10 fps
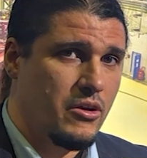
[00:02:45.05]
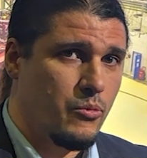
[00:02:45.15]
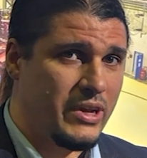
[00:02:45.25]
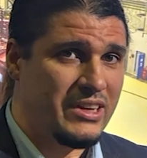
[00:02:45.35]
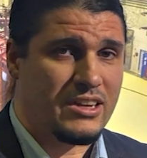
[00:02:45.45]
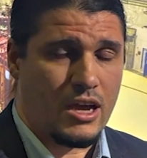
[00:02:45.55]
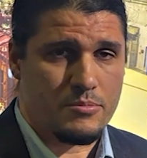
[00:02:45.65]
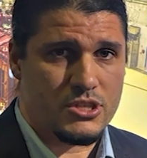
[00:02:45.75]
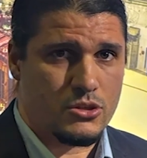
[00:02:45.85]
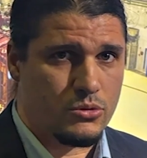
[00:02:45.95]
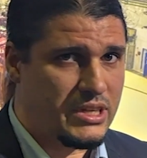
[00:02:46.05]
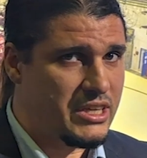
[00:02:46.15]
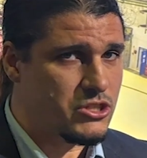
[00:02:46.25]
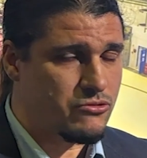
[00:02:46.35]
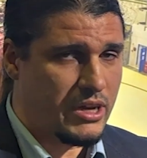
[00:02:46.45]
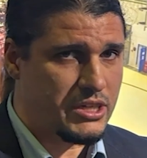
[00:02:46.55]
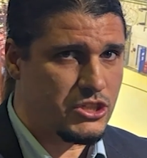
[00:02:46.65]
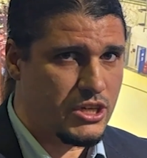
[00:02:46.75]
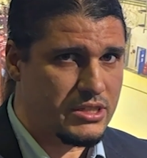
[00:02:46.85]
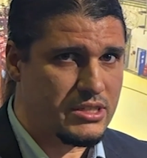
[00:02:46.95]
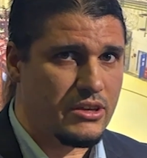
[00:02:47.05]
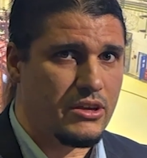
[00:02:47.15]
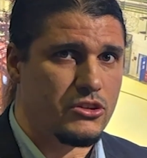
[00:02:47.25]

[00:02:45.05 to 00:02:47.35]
When it comes to these strategies,